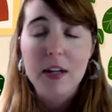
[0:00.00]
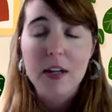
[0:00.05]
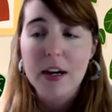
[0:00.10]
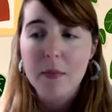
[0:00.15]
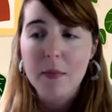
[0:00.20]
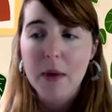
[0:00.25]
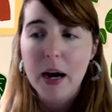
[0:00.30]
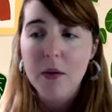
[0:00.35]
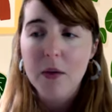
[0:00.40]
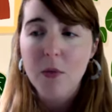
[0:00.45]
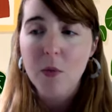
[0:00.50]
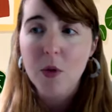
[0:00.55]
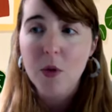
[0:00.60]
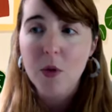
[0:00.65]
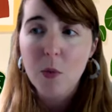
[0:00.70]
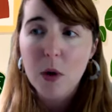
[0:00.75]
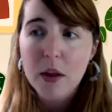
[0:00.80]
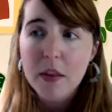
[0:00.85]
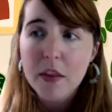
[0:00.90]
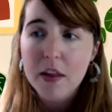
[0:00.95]
Um, the
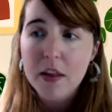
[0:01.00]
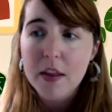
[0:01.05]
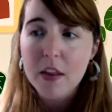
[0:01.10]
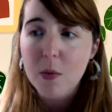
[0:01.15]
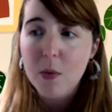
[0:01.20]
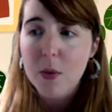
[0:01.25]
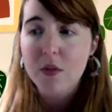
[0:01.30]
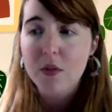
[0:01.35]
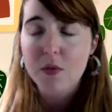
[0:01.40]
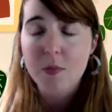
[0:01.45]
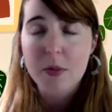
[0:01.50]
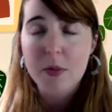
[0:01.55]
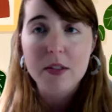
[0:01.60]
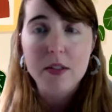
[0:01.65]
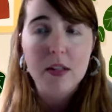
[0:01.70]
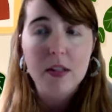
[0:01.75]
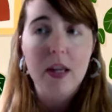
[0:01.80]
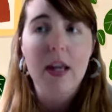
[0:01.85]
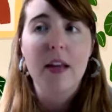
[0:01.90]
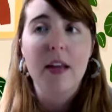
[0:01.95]
one thing that we've been
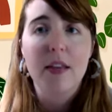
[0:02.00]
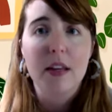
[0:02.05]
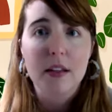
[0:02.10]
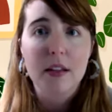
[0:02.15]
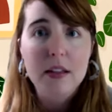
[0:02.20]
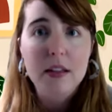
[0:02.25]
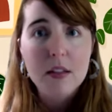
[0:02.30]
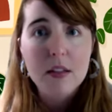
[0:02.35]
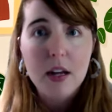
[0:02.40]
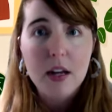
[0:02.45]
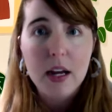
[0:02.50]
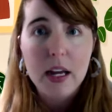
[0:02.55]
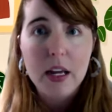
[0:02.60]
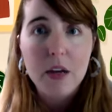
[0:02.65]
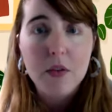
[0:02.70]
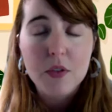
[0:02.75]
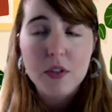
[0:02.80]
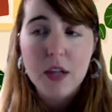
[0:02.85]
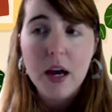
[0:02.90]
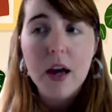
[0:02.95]
saying that Lisa and I
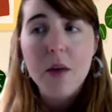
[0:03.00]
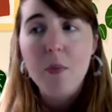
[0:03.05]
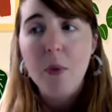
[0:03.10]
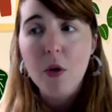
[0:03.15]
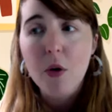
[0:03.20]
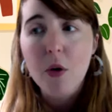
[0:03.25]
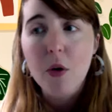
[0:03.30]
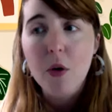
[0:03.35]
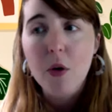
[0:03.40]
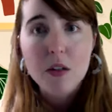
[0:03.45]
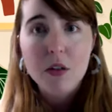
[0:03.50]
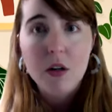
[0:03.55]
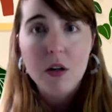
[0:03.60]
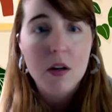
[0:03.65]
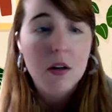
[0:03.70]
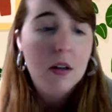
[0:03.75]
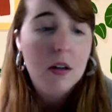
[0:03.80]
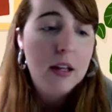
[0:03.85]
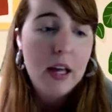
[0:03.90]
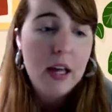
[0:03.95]
have said both
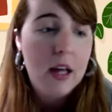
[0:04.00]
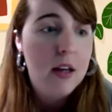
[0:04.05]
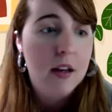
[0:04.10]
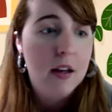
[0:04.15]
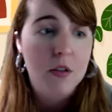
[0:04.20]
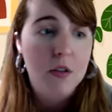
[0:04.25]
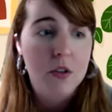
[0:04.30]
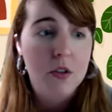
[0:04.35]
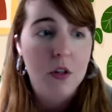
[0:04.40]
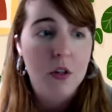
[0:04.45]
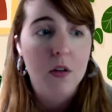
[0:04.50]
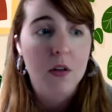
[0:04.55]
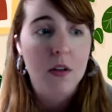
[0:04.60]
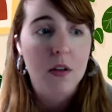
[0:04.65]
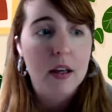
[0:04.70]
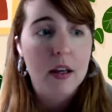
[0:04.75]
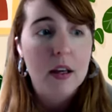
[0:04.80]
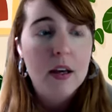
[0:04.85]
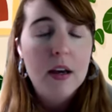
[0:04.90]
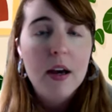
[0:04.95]
internally and
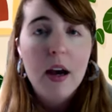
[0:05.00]
externally